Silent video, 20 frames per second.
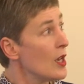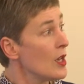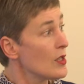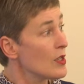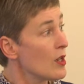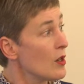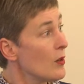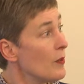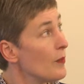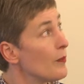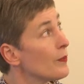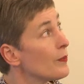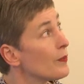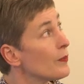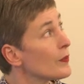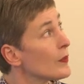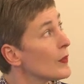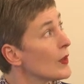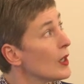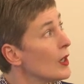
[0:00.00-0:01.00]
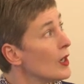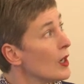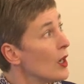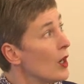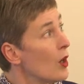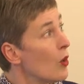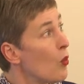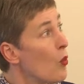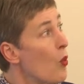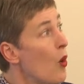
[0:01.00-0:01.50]
So
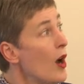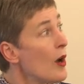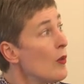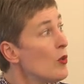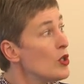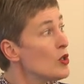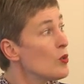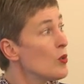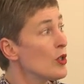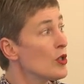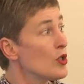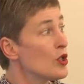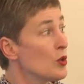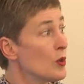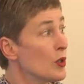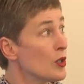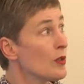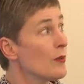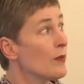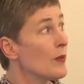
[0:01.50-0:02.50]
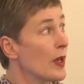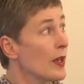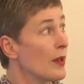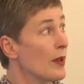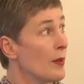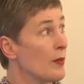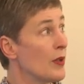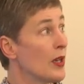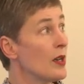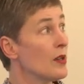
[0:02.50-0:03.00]
why would you want to do it?
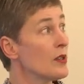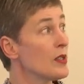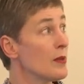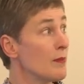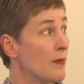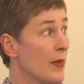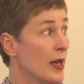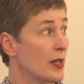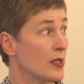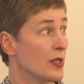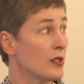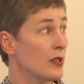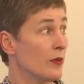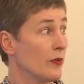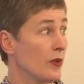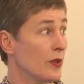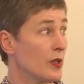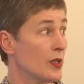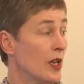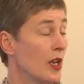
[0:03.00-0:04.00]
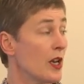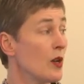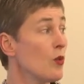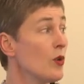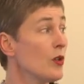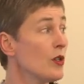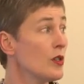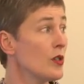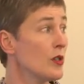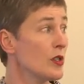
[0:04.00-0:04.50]
Because it makes a difference. And I
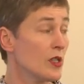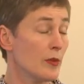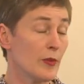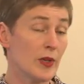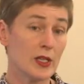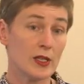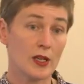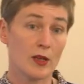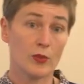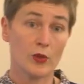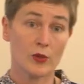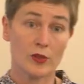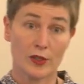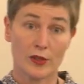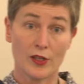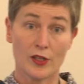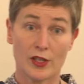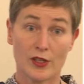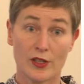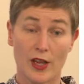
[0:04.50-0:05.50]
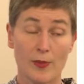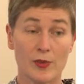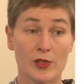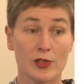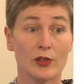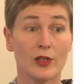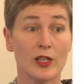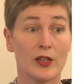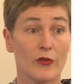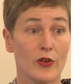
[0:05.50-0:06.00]
want to use some examples, and this is
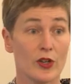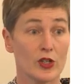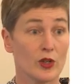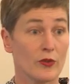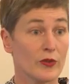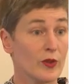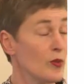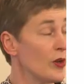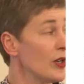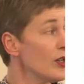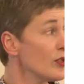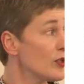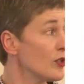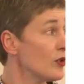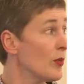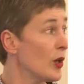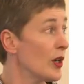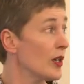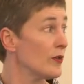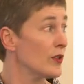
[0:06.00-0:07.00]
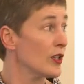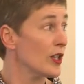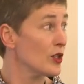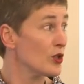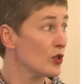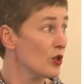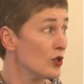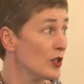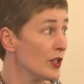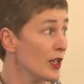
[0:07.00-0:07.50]
absolutely fresh off the press, and you might have to get
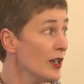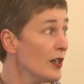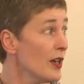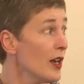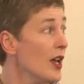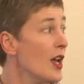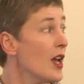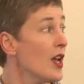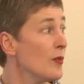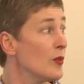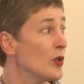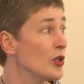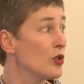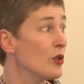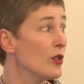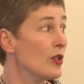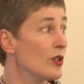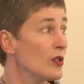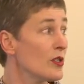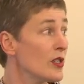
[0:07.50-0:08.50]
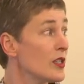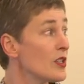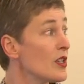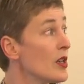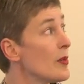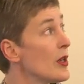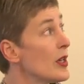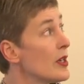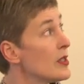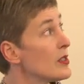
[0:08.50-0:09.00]
shot again. Maturity onset
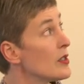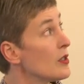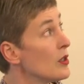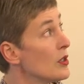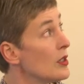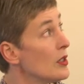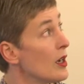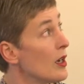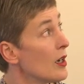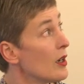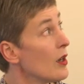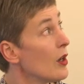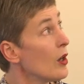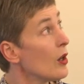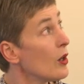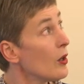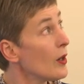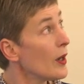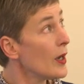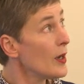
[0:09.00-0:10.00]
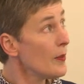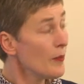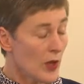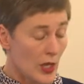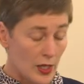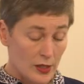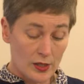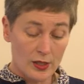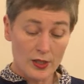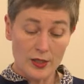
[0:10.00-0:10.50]
diabetes in the young, okay?
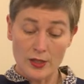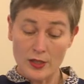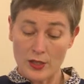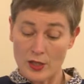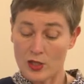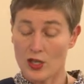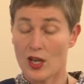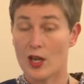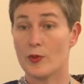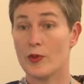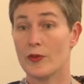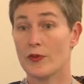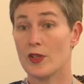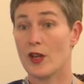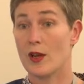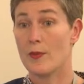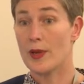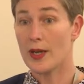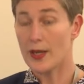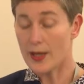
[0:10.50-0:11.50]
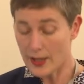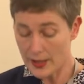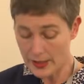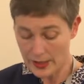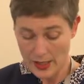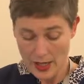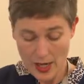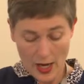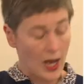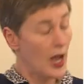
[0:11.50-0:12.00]
So this is a type of
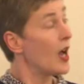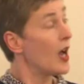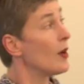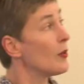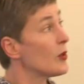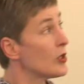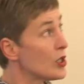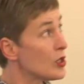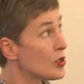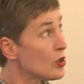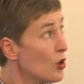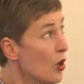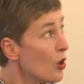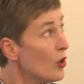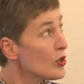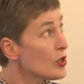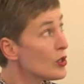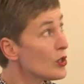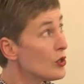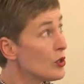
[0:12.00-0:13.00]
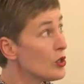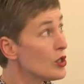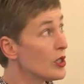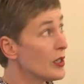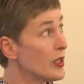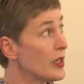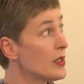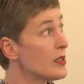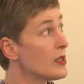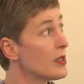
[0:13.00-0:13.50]
diabetes which is not
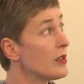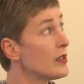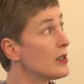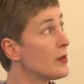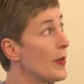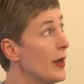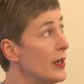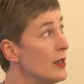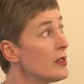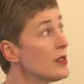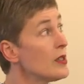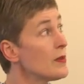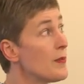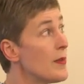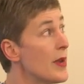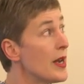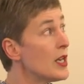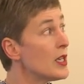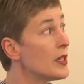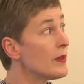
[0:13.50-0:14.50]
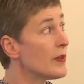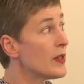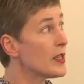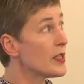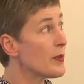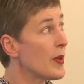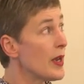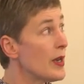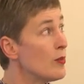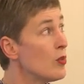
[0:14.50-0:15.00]
usually insulin dependent. Many of
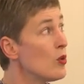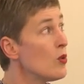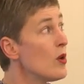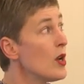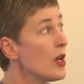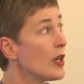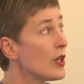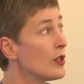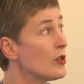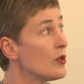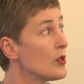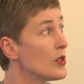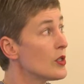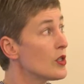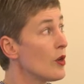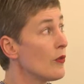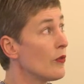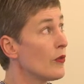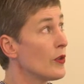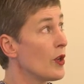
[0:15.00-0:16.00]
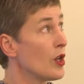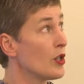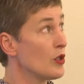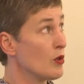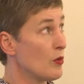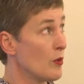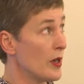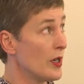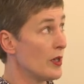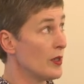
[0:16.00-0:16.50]
these people can use
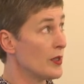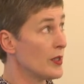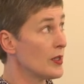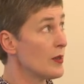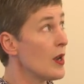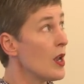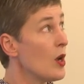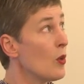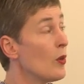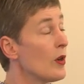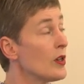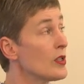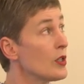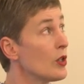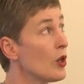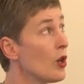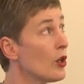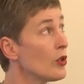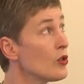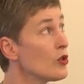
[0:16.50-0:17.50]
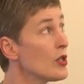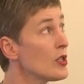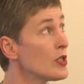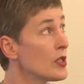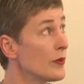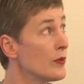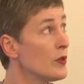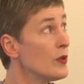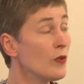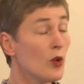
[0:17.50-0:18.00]
sulfonylureas, whereas in contrast,
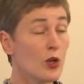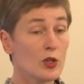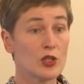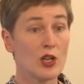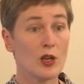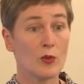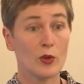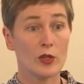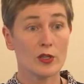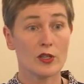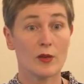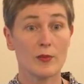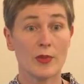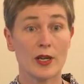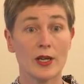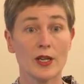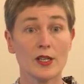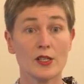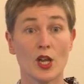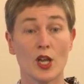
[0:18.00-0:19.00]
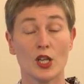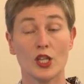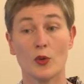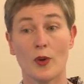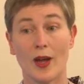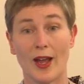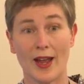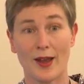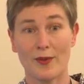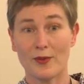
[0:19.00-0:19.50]
if you've got type 1 diabetes, you
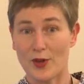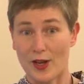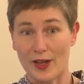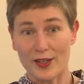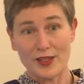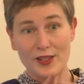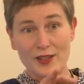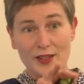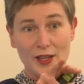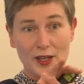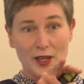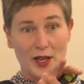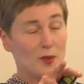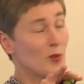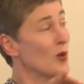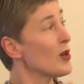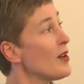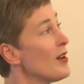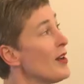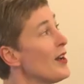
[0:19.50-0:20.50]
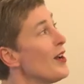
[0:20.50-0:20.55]
are, I see that camera,